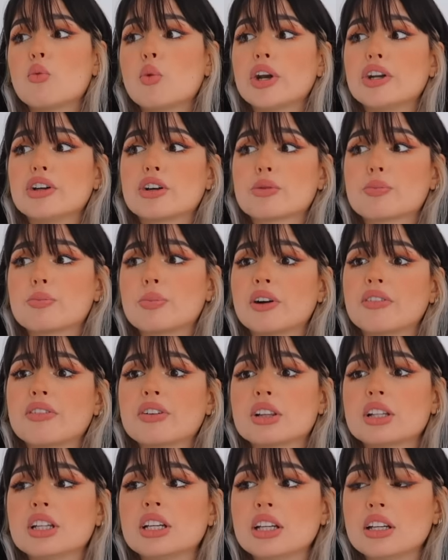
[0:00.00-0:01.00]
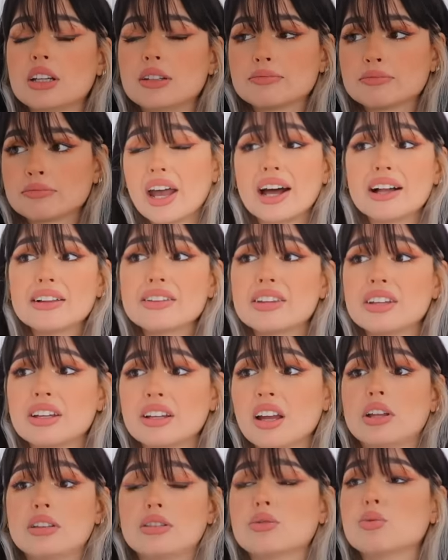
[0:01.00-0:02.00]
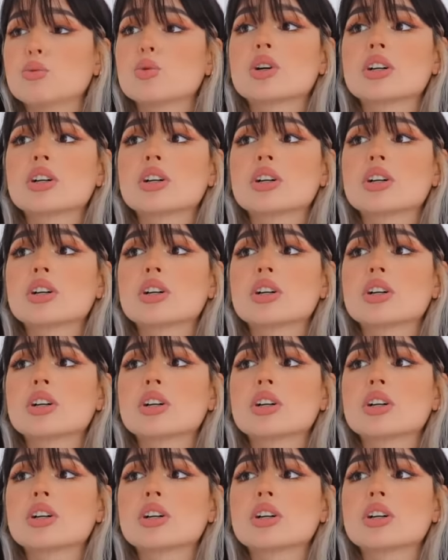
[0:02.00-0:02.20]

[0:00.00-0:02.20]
when you're perfectly healthy and the